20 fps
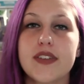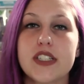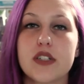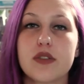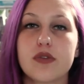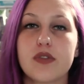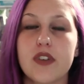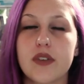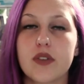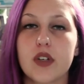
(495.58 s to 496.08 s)
is your
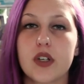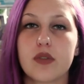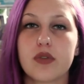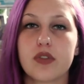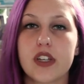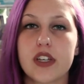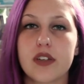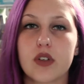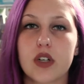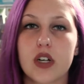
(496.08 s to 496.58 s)
favorite
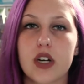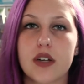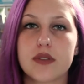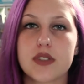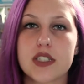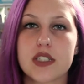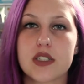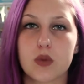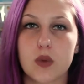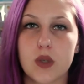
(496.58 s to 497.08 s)
flavor of
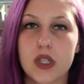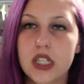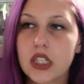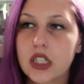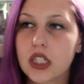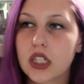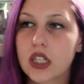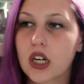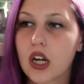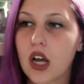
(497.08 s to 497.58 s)
sweet.
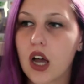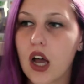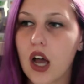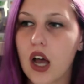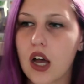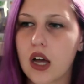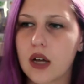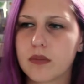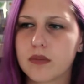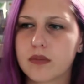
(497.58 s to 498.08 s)

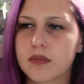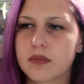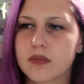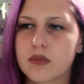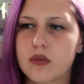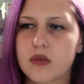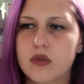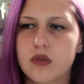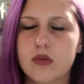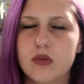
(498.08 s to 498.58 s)
Um,
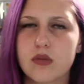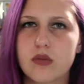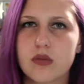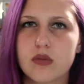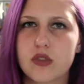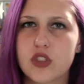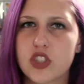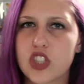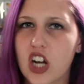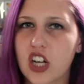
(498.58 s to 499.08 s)

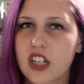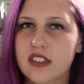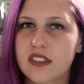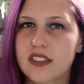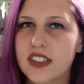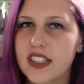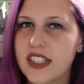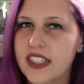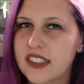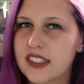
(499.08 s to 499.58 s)

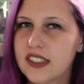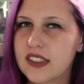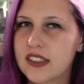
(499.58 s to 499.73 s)
chocolate?